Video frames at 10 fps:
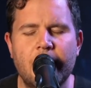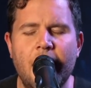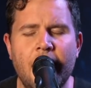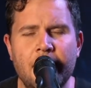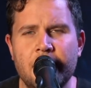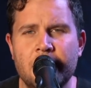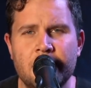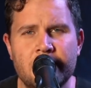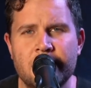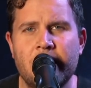Light
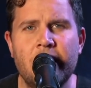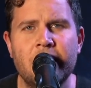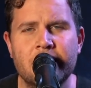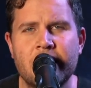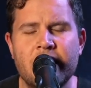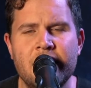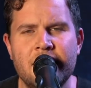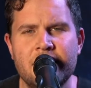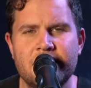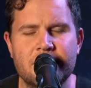in the
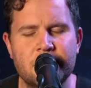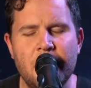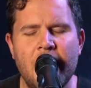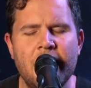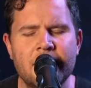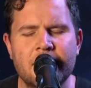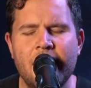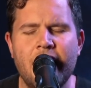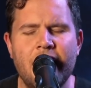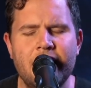darkness, my
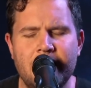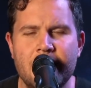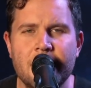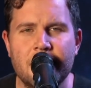God,